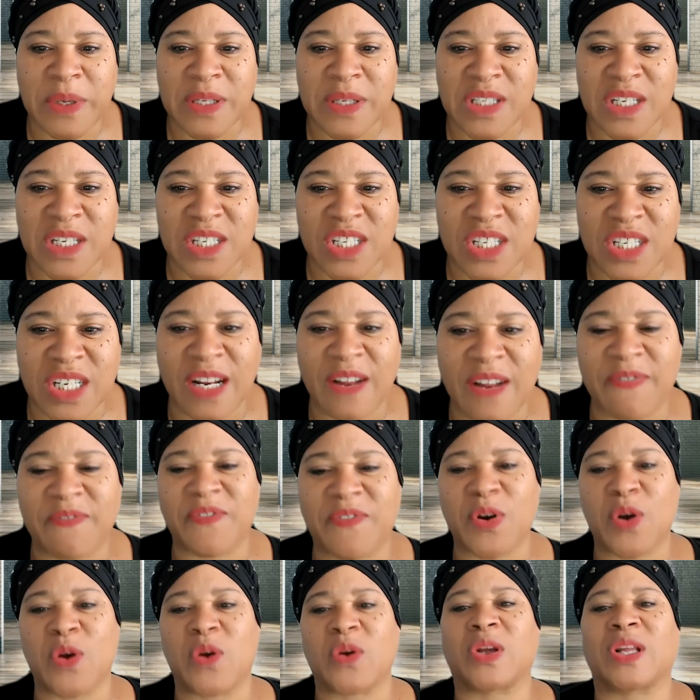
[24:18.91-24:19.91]
position in
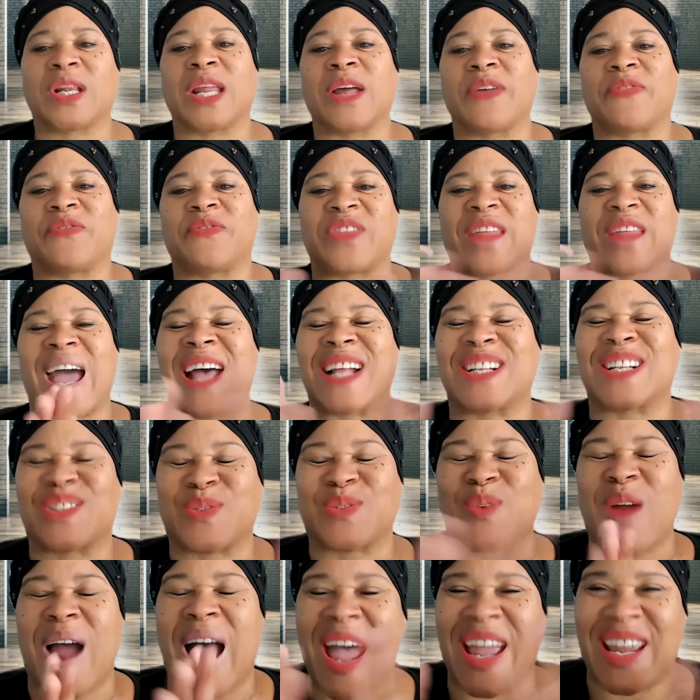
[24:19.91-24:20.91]
Ferncliff.
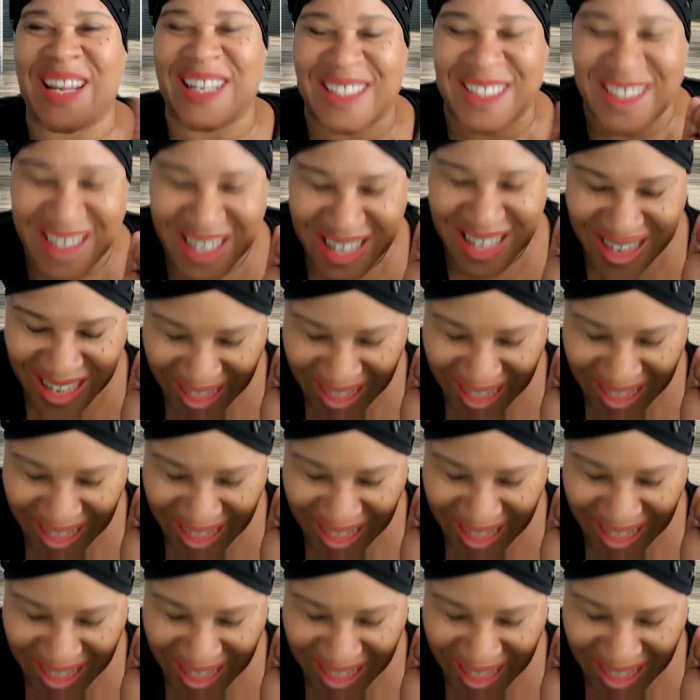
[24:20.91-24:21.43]
That's right.